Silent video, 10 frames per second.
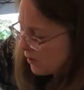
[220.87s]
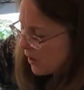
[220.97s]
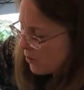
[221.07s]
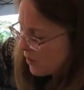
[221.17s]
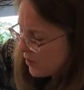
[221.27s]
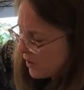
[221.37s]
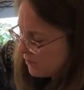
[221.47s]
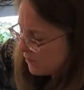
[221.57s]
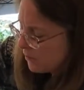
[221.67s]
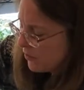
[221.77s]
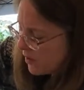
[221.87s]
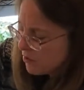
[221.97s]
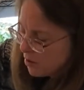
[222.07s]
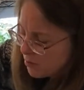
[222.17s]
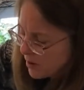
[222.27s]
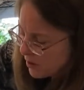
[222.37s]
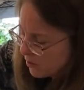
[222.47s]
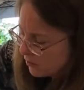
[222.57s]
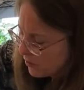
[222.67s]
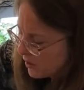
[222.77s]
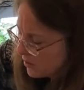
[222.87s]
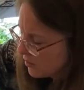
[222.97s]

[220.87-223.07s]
that way they grow better. They